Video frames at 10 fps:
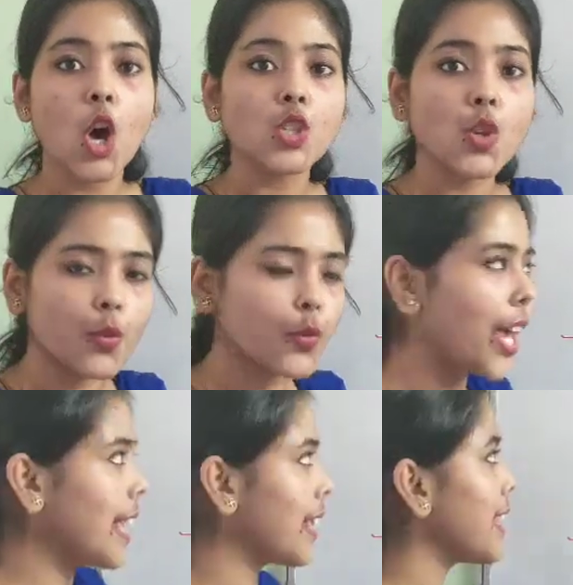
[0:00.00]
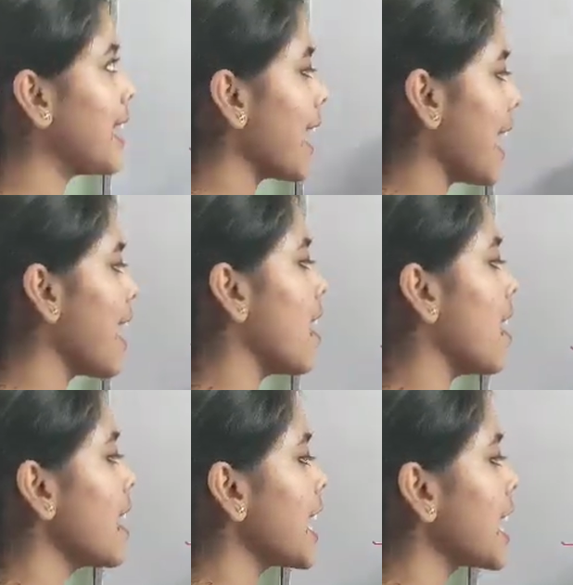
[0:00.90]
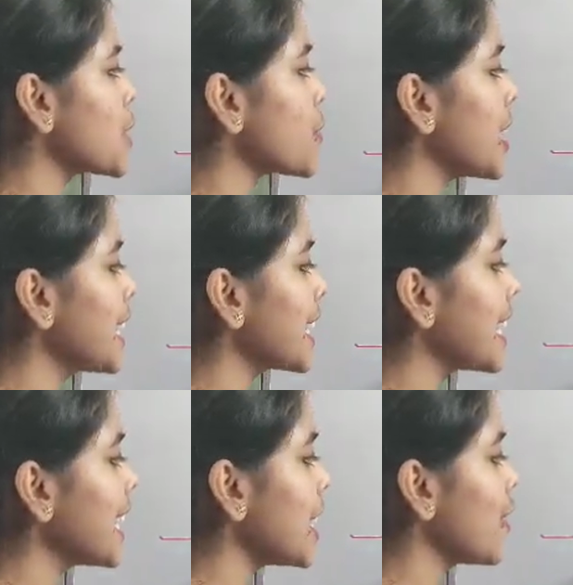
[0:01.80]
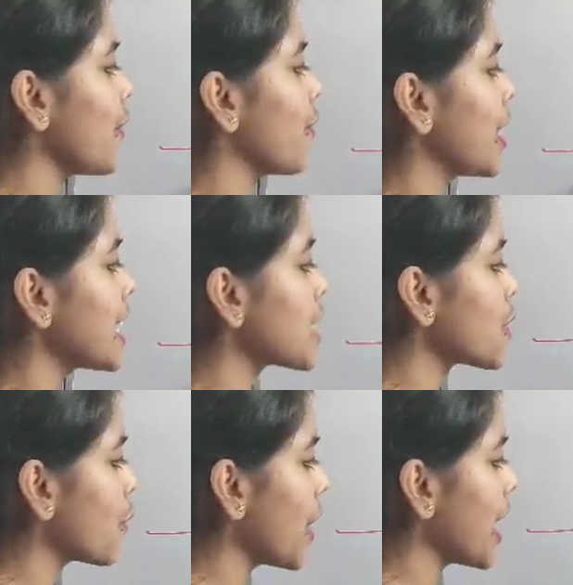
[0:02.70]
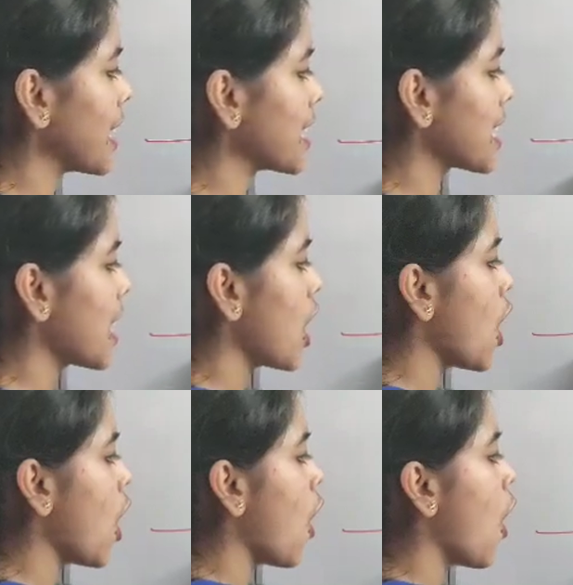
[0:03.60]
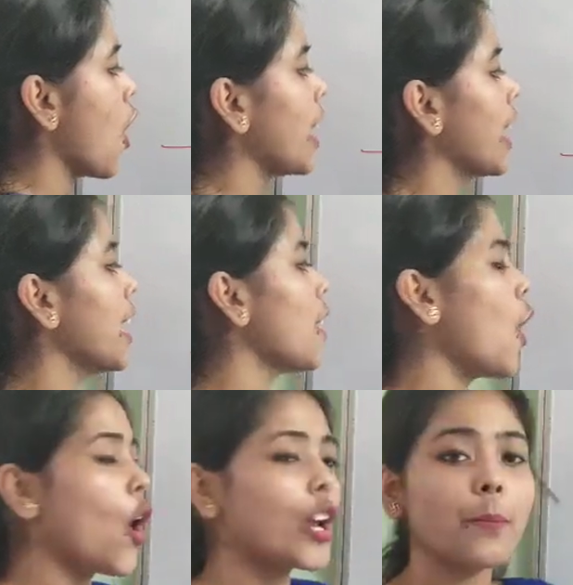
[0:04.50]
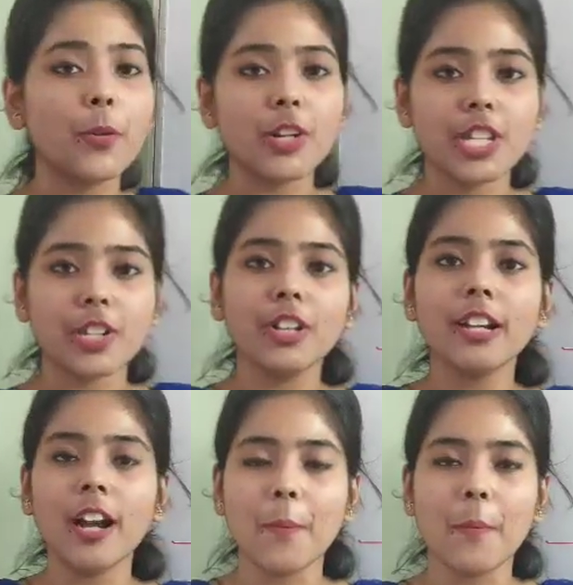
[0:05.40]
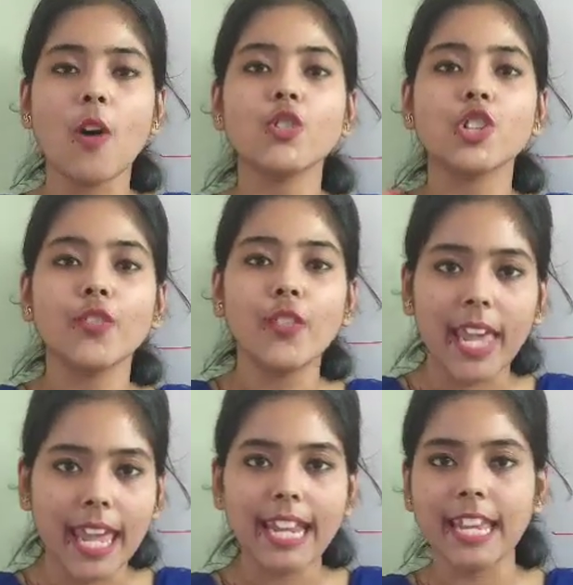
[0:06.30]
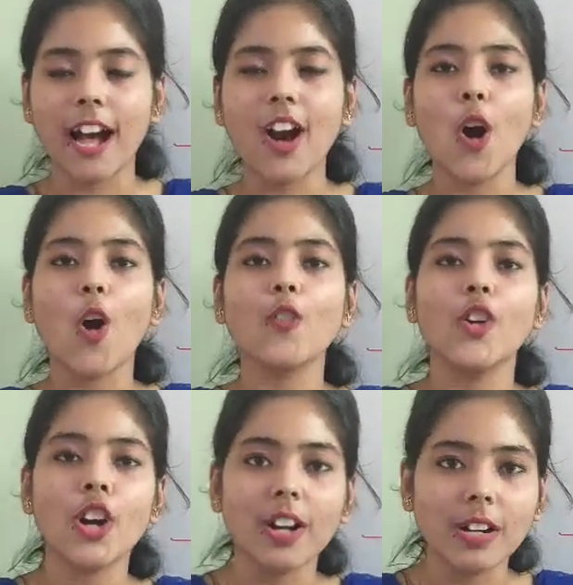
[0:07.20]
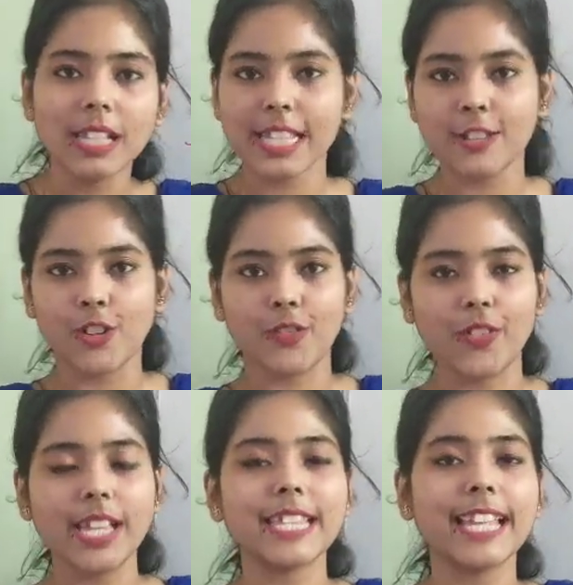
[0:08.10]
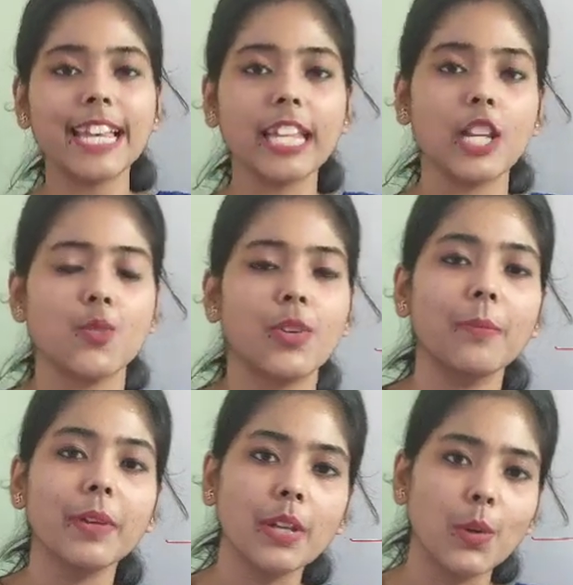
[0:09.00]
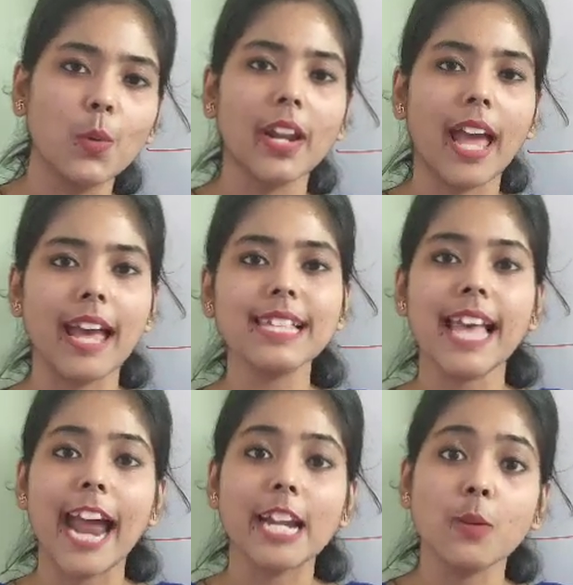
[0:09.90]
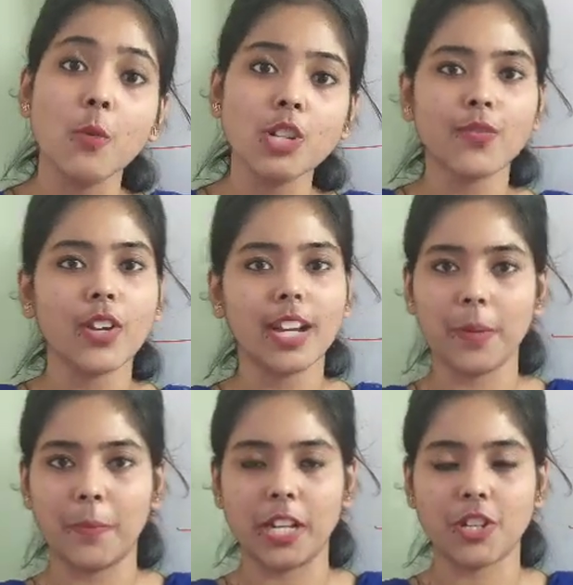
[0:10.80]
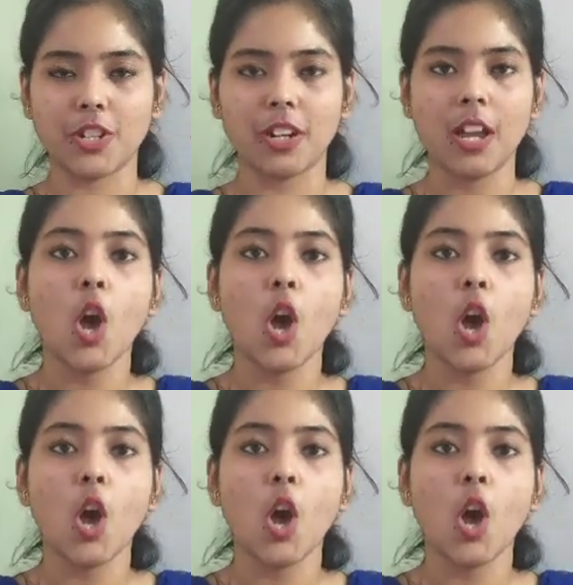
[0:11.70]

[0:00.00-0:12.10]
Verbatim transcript: So when the air, it will give its weight on a particular amount of area of our earth's surface, then it will be known as atmospheric pressure.